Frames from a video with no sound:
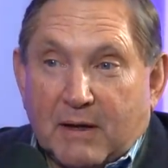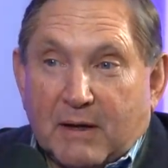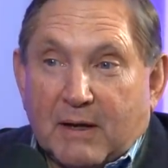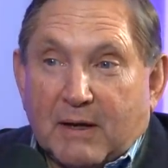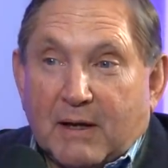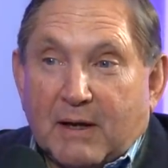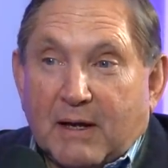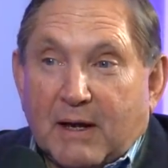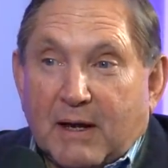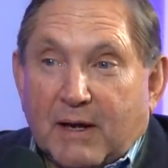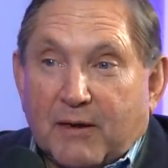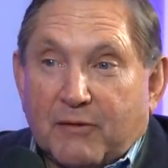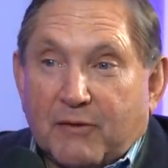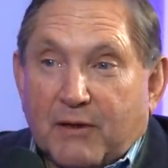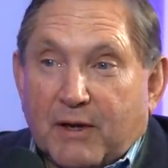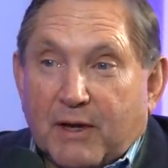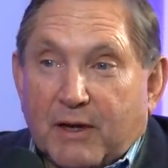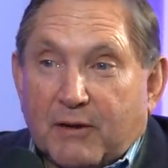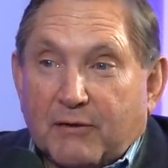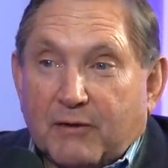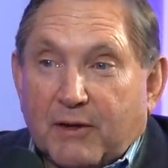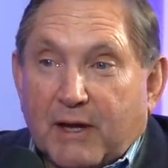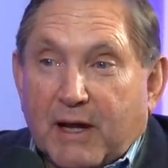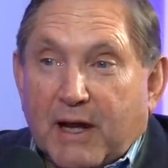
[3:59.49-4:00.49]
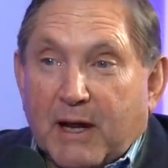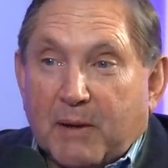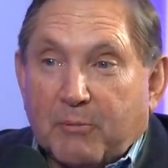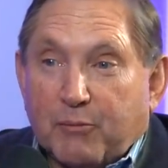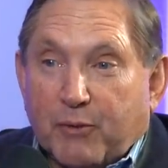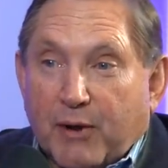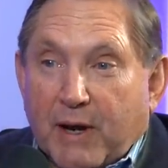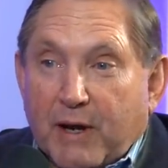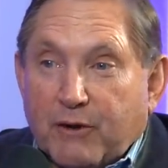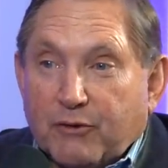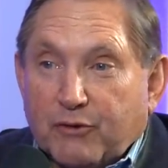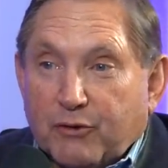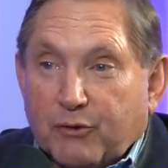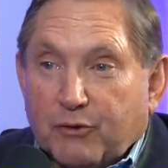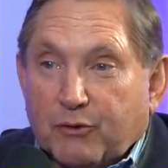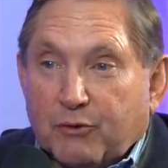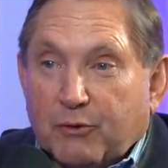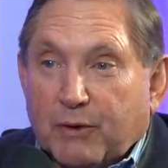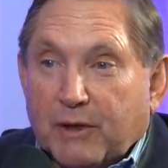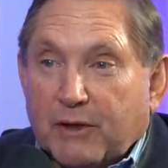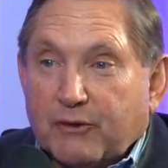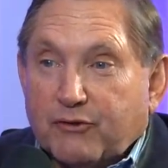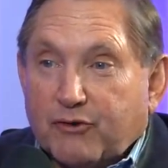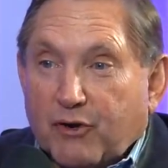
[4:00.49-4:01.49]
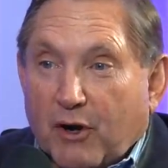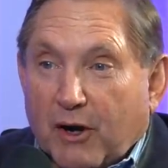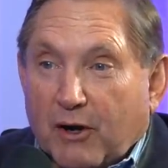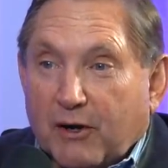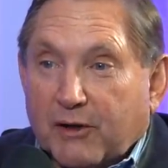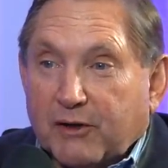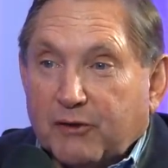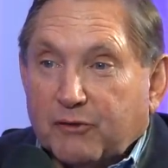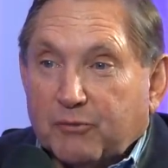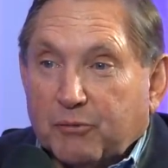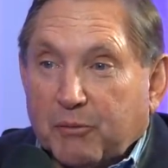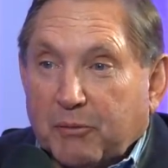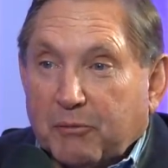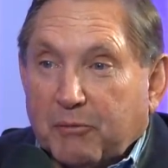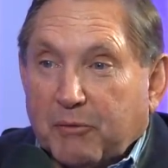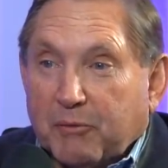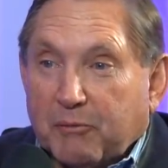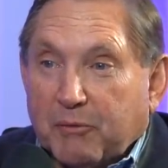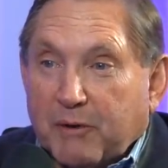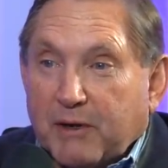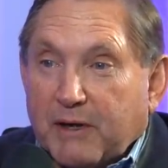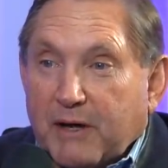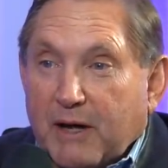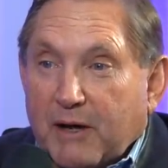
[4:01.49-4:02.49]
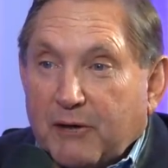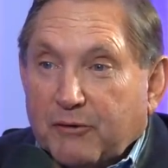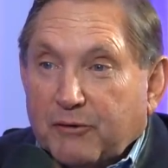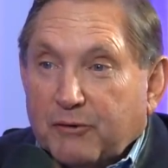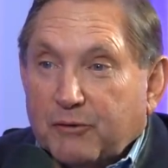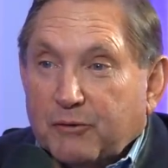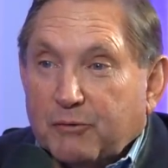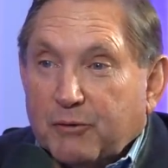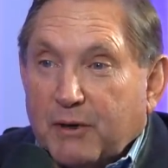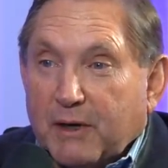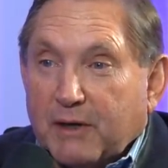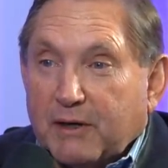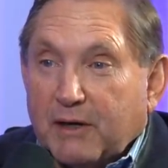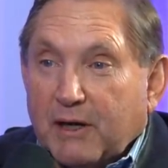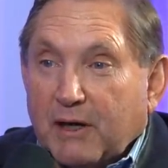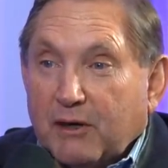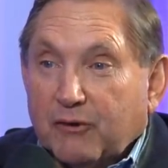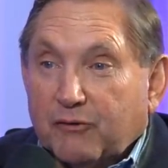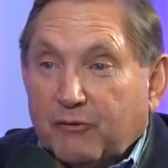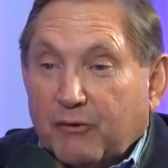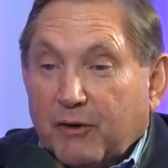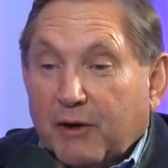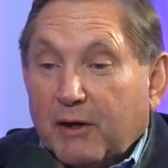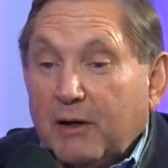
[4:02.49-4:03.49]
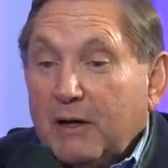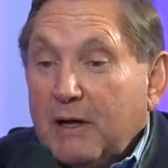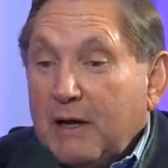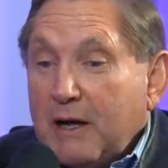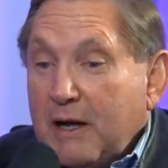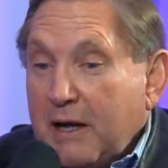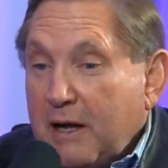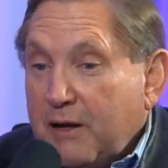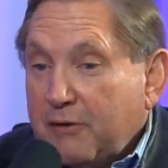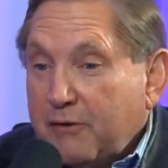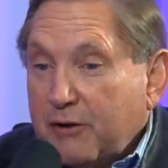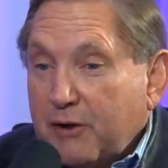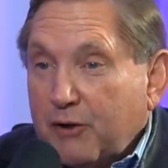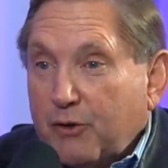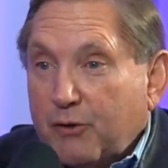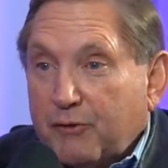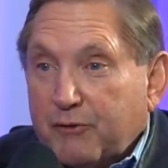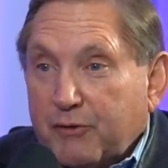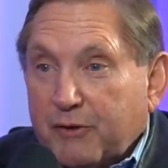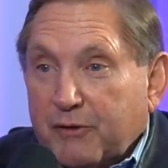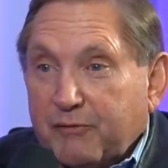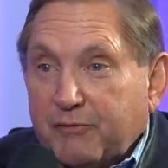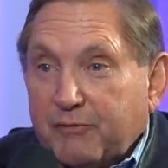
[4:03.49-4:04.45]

Mm. And then they had brand new Charlies when we went down to Kingsville and then over to